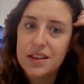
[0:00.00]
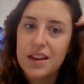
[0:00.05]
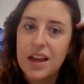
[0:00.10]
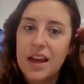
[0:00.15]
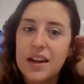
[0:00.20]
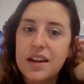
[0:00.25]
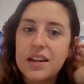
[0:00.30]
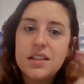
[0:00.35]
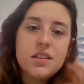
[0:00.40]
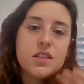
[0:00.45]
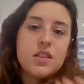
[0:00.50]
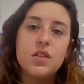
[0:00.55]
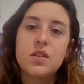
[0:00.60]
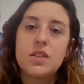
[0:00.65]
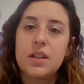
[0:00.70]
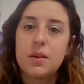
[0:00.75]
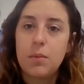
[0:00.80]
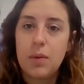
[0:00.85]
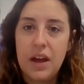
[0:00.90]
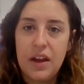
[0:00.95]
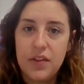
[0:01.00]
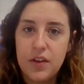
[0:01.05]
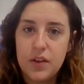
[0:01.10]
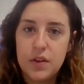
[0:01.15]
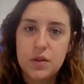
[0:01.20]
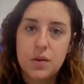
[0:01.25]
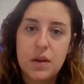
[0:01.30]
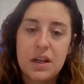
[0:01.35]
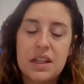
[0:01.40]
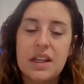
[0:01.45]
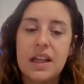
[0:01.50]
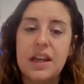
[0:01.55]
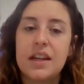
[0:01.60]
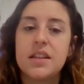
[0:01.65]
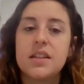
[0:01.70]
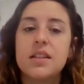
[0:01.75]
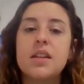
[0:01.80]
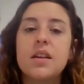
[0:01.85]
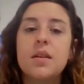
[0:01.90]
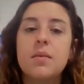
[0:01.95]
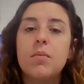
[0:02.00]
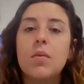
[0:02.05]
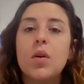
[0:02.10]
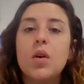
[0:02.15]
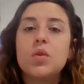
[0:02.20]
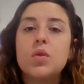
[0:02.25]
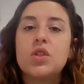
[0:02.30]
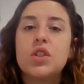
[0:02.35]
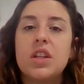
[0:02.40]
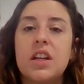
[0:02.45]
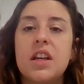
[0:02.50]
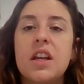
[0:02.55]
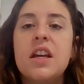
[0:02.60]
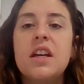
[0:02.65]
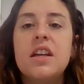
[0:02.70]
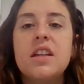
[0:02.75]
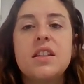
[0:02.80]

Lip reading: That is using pathos, right? That is emotion.